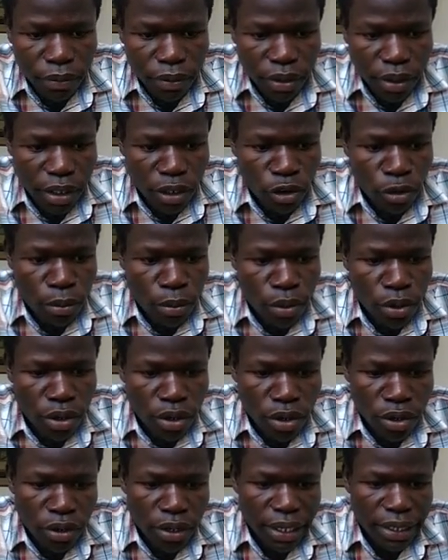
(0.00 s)
Now you put
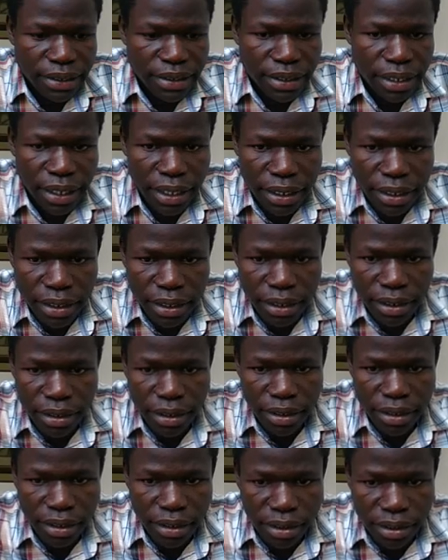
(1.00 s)
$sign
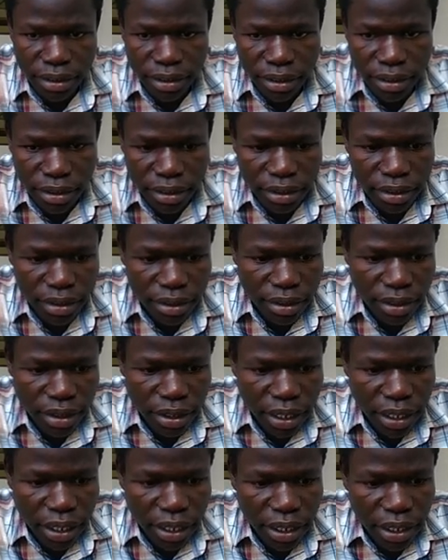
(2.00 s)

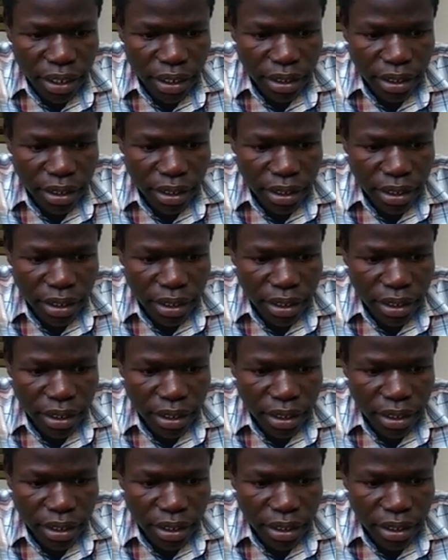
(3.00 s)
A